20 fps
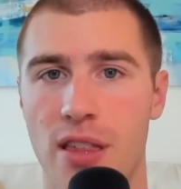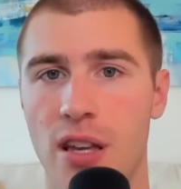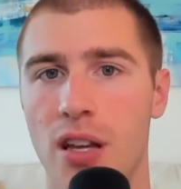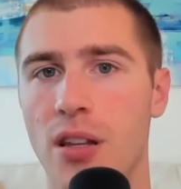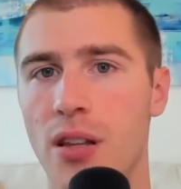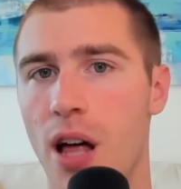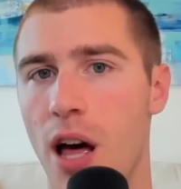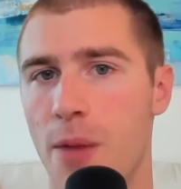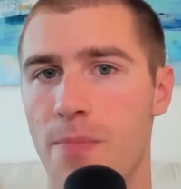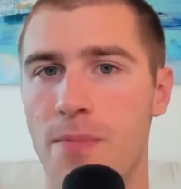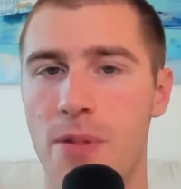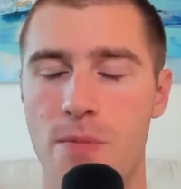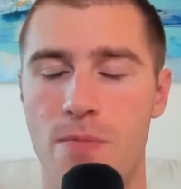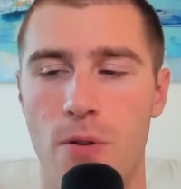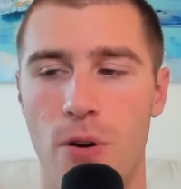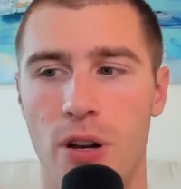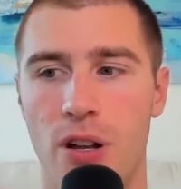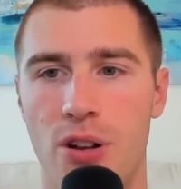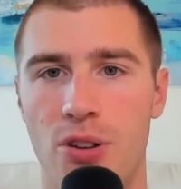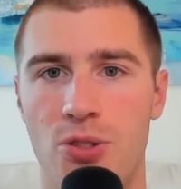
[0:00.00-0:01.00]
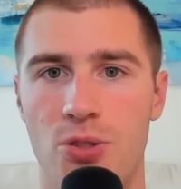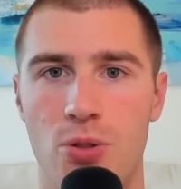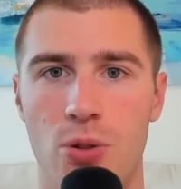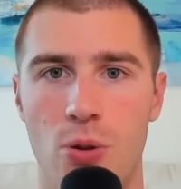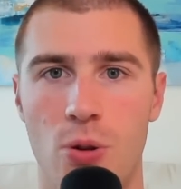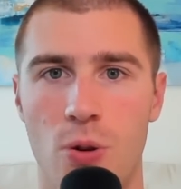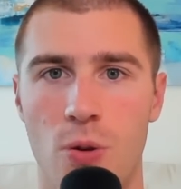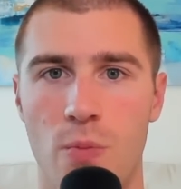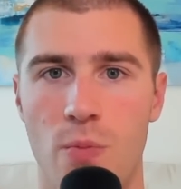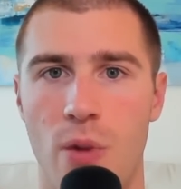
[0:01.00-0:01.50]
I think a lot of people are going to
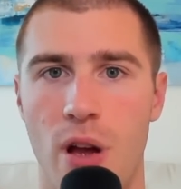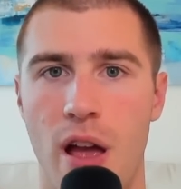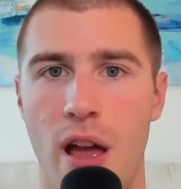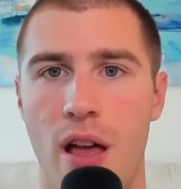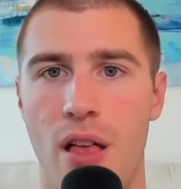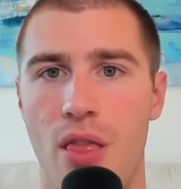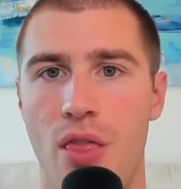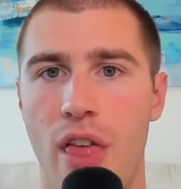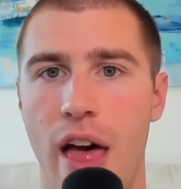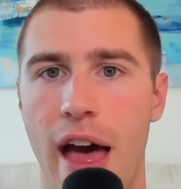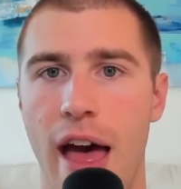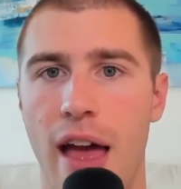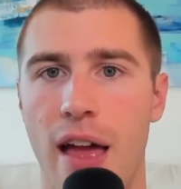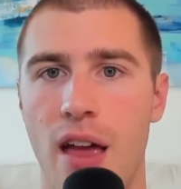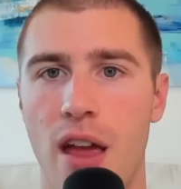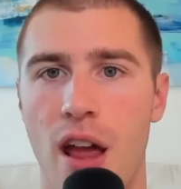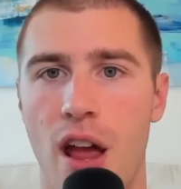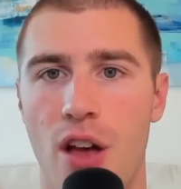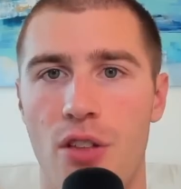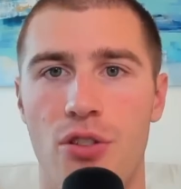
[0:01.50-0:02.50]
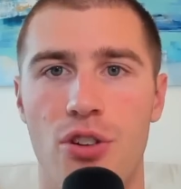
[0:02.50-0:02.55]
assume that